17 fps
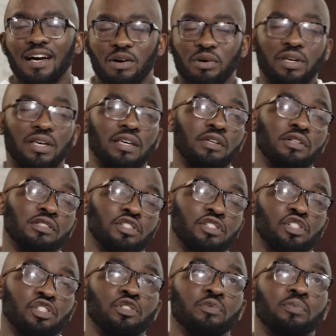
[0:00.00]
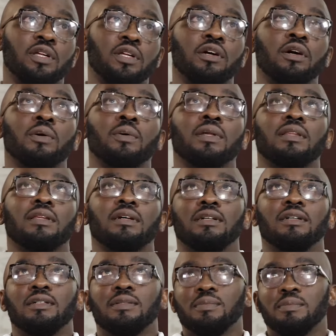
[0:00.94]
Okay, you're a social entrepreneur with
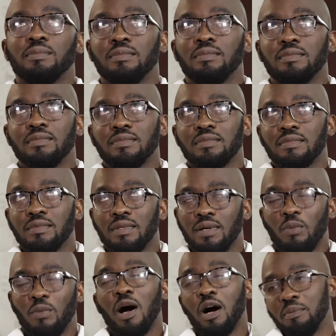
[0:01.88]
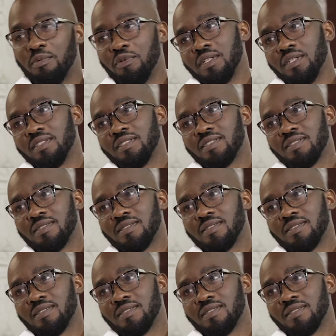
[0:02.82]
braids.